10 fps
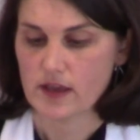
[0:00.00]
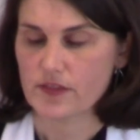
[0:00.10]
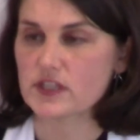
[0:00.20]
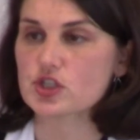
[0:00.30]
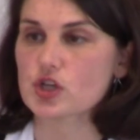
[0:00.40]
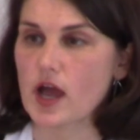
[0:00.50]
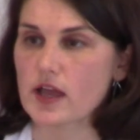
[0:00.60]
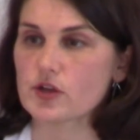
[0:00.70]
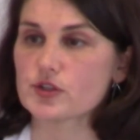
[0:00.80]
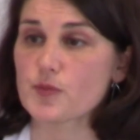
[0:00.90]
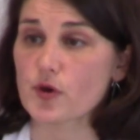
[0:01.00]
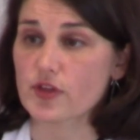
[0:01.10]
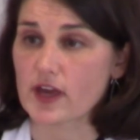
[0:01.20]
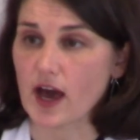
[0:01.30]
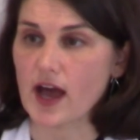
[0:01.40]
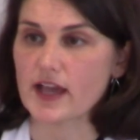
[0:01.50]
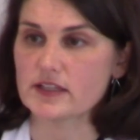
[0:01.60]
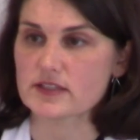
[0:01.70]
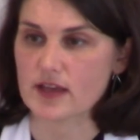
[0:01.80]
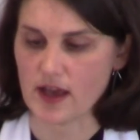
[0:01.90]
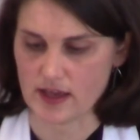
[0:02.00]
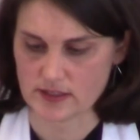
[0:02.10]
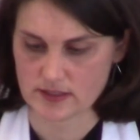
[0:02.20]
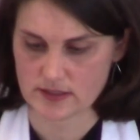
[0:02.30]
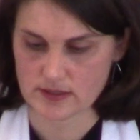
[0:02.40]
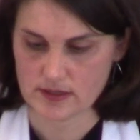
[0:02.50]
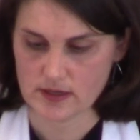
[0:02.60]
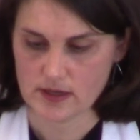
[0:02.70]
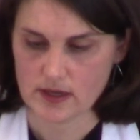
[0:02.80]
this child both guides us